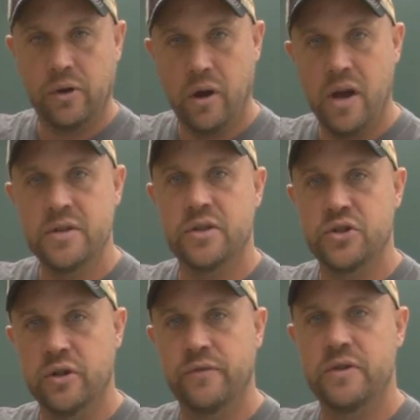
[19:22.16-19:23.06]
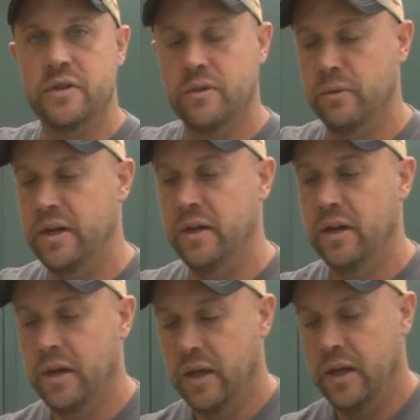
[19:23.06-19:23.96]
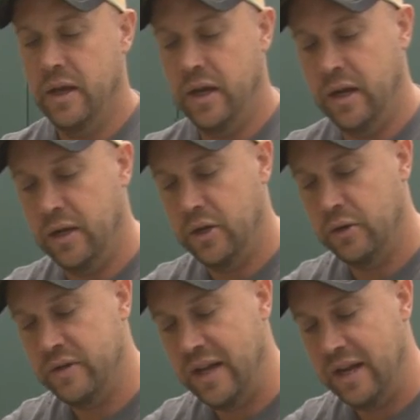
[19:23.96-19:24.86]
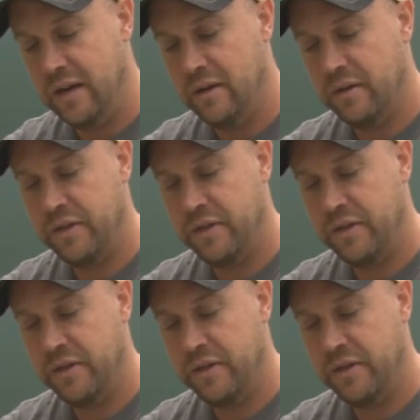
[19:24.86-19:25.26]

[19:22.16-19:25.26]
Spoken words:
across the surface of the reed, and you're taking